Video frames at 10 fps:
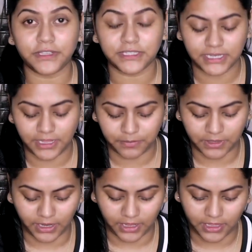first time
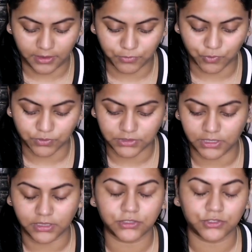that I am
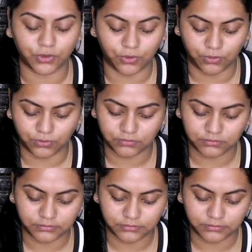using it, so